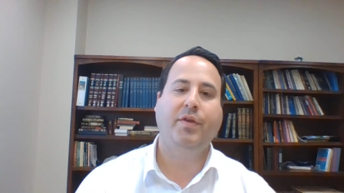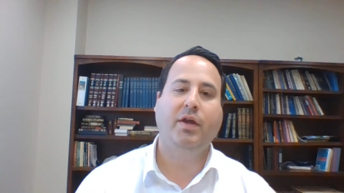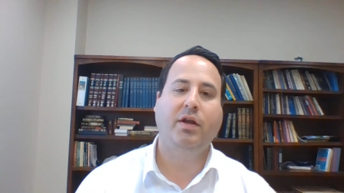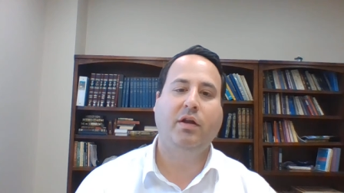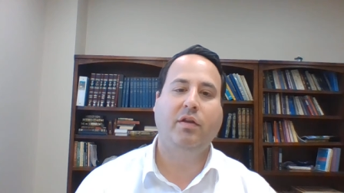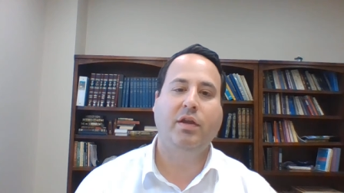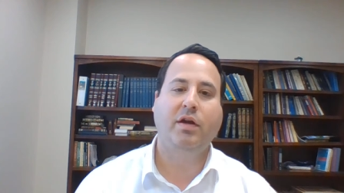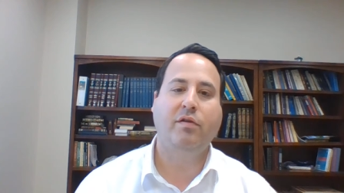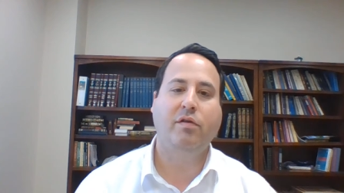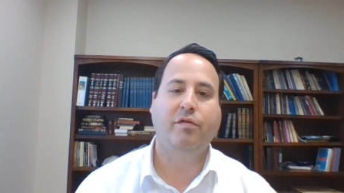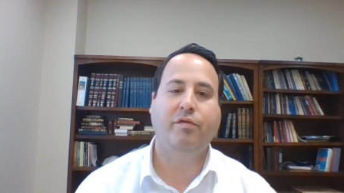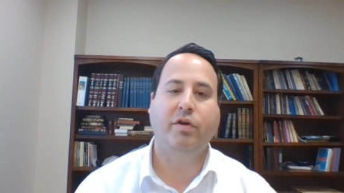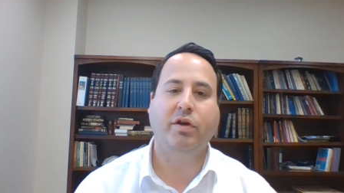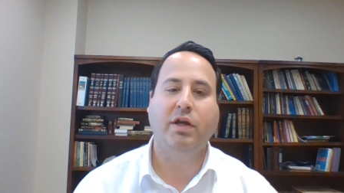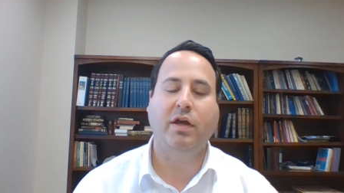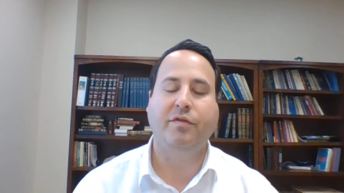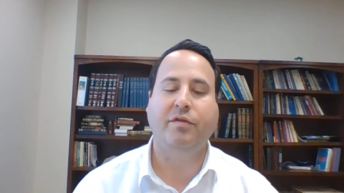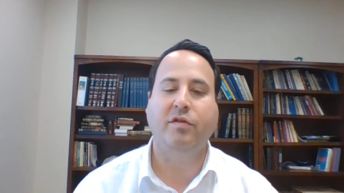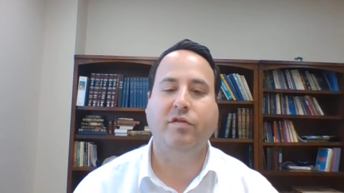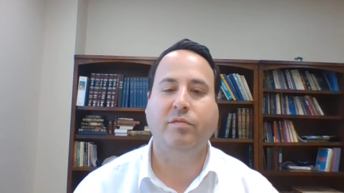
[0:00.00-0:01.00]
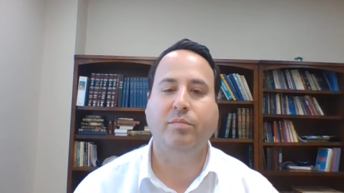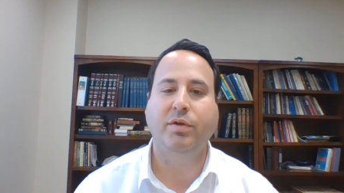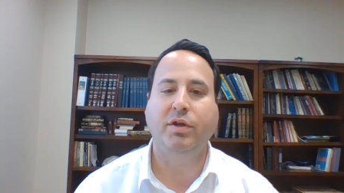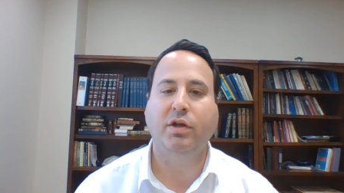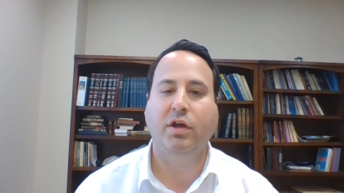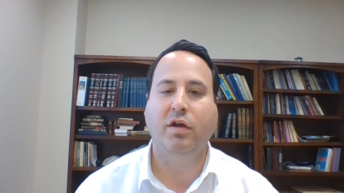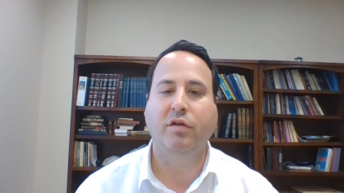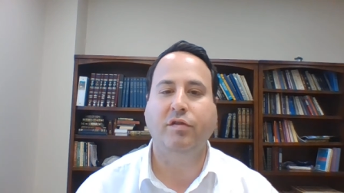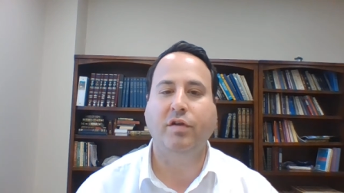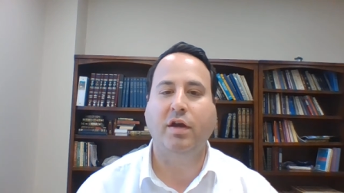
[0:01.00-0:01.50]
and I'll never forget this
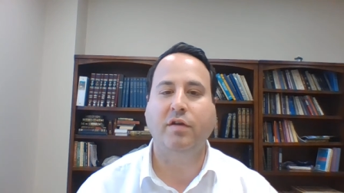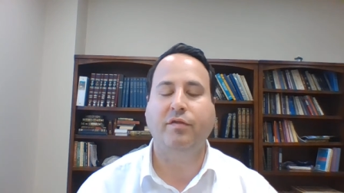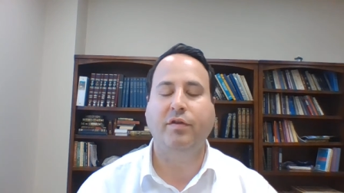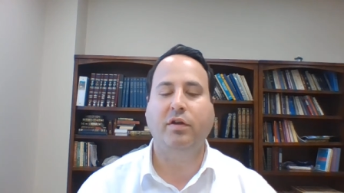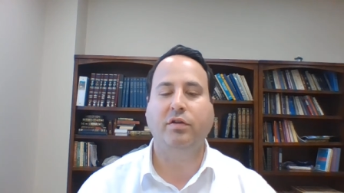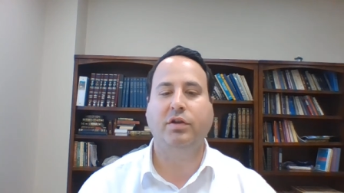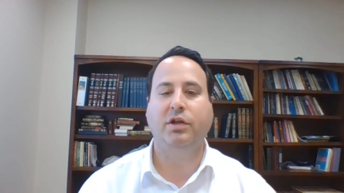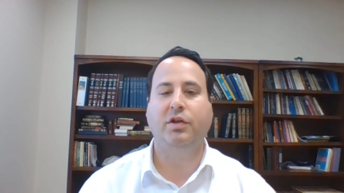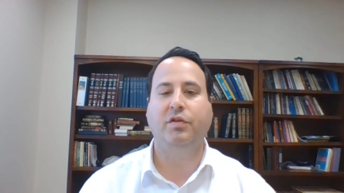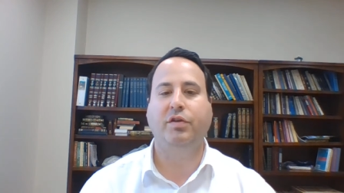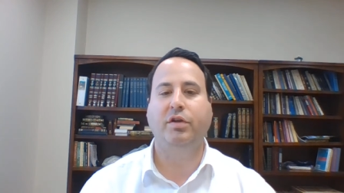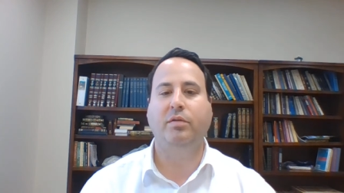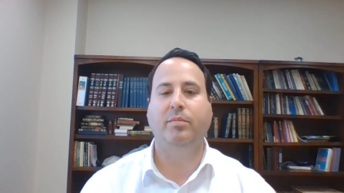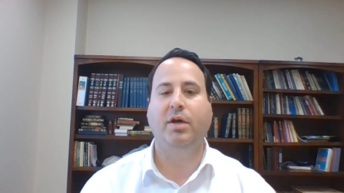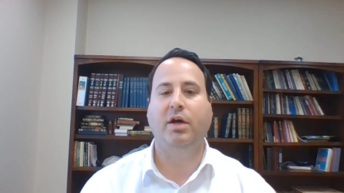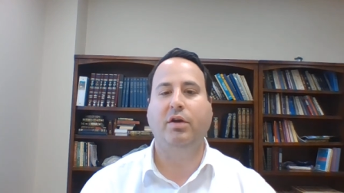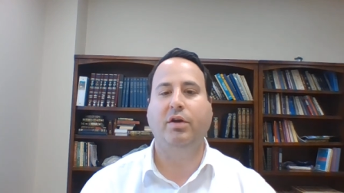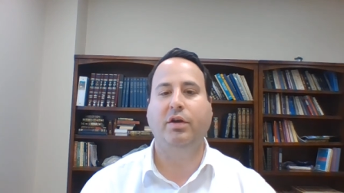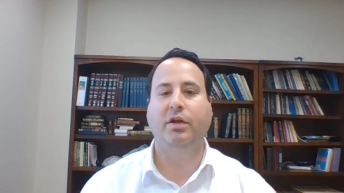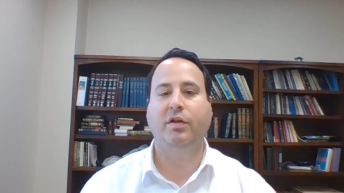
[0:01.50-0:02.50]
because I felt guilty about it.